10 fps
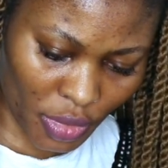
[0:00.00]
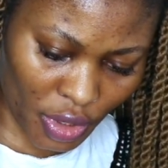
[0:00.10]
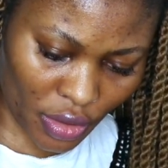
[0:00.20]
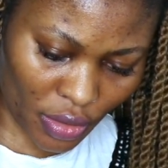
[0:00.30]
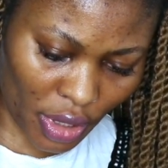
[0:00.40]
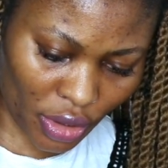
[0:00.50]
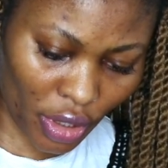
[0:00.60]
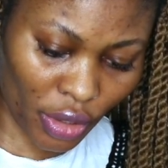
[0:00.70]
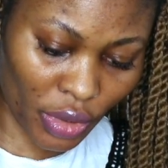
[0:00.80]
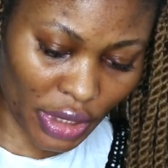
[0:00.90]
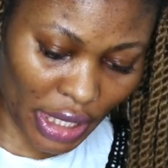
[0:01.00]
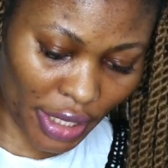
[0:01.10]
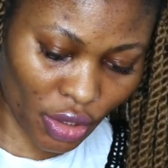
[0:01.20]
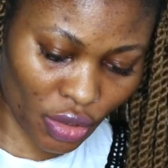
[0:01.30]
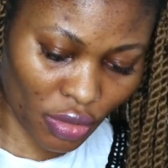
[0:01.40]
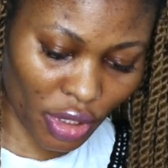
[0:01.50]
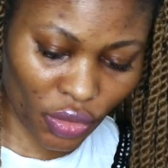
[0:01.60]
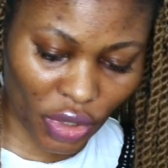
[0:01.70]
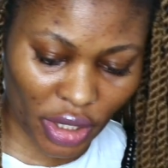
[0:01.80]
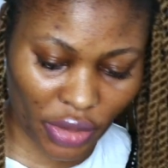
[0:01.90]
So I thought it was like two
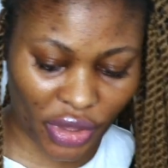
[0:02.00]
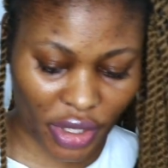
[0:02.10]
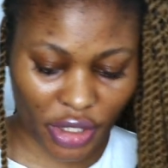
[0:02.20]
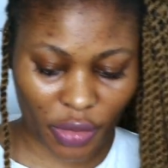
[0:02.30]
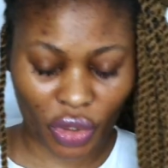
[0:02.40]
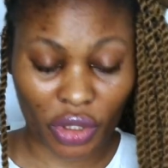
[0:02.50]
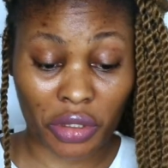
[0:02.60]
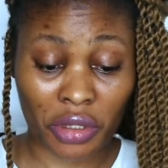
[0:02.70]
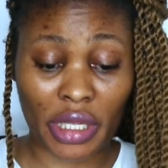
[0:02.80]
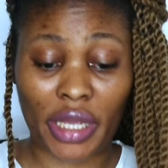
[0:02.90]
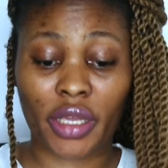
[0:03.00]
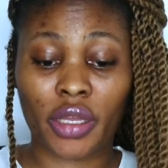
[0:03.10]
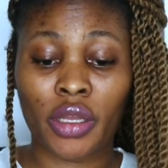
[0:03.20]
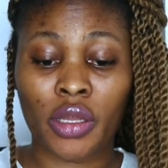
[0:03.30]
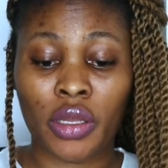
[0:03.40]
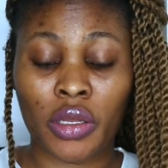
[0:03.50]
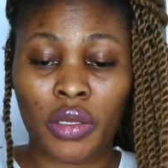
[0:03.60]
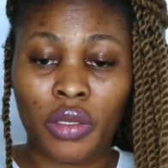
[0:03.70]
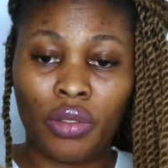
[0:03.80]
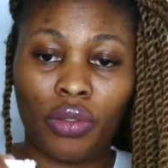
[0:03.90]
liquidy things, but it's like
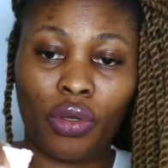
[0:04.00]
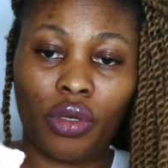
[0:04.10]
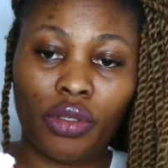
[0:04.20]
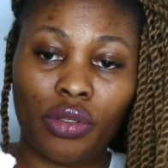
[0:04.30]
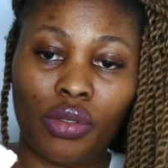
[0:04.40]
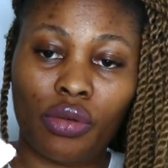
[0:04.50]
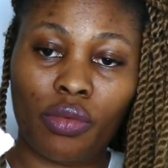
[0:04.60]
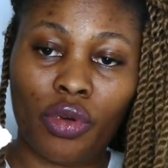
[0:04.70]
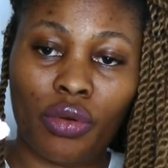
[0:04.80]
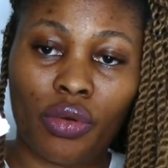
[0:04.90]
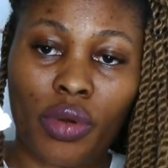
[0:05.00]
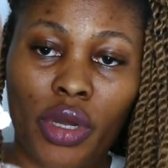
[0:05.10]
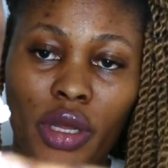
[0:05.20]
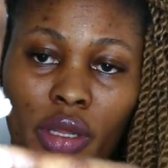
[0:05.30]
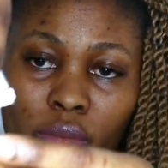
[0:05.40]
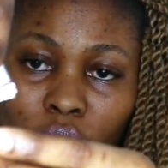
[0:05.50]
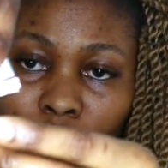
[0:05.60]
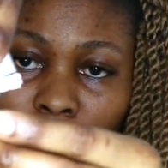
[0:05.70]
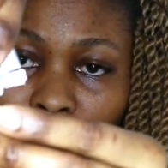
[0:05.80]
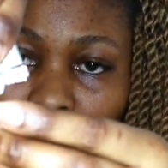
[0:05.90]
dust. So I'm gonna go ahead and
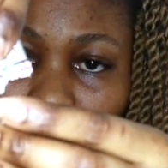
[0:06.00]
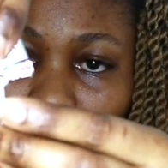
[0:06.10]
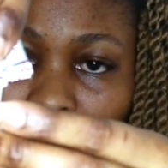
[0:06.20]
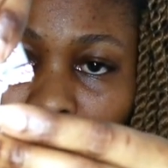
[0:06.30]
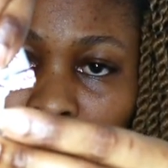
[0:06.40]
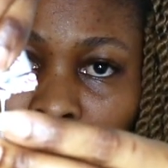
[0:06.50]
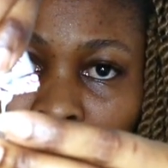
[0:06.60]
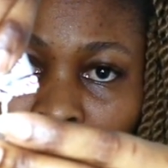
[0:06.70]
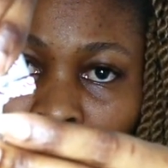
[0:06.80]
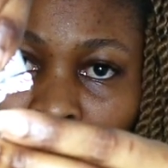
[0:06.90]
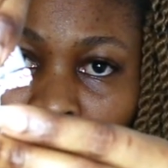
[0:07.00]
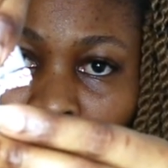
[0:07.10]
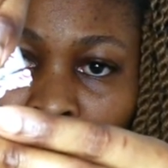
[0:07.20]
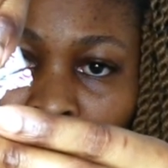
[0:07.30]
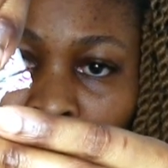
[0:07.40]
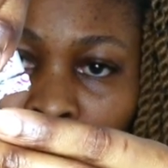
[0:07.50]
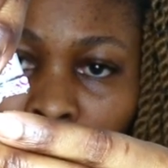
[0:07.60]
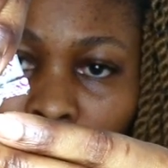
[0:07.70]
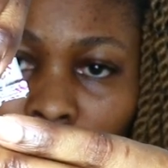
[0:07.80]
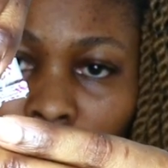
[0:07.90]
pour the
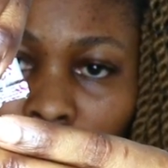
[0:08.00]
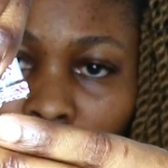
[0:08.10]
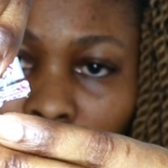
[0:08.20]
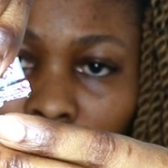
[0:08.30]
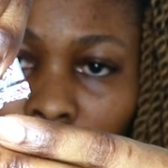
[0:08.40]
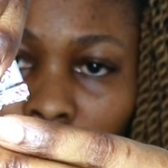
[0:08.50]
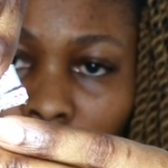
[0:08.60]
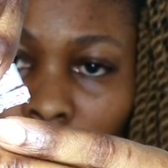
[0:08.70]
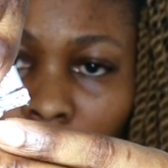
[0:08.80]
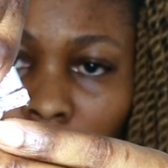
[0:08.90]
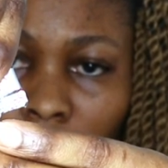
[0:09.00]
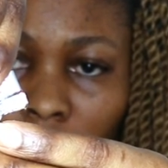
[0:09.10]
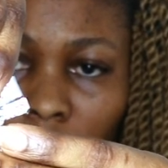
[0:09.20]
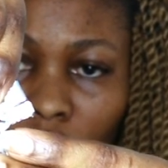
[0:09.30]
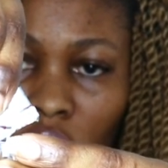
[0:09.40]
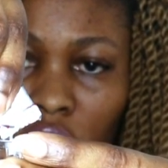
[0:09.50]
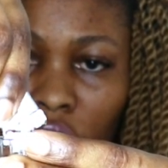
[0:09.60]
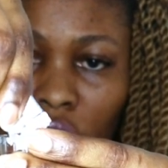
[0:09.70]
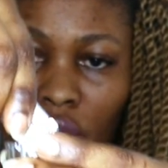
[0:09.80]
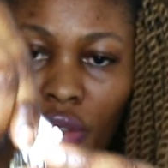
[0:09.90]
liquidy thing in there,
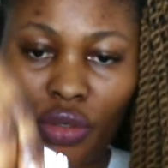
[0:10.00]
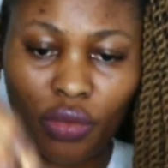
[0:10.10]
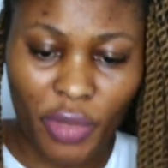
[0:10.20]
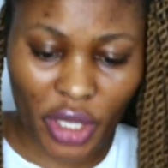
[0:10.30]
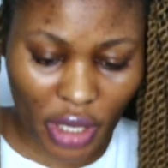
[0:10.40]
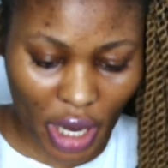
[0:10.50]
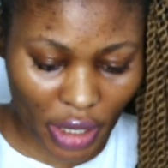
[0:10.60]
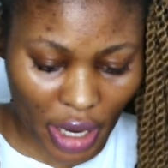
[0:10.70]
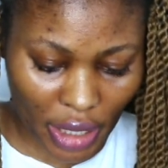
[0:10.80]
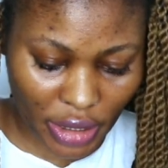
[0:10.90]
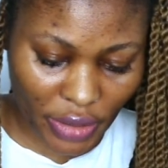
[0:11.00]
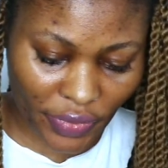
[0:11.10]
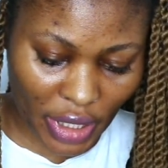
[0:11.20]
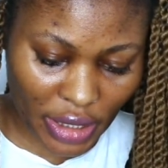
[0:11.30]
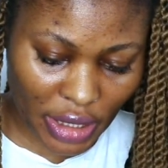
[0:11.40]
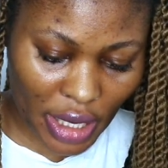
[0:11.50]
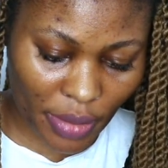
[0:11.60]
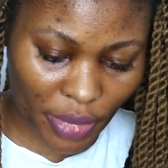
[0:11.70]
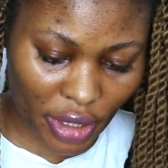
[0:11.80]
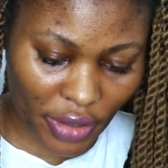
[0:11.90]
which should be an activator, I
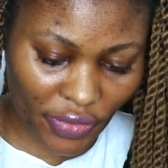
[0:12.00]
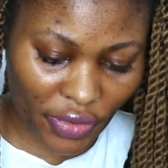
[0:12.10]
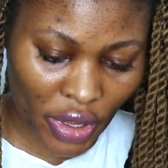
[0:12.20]
believe.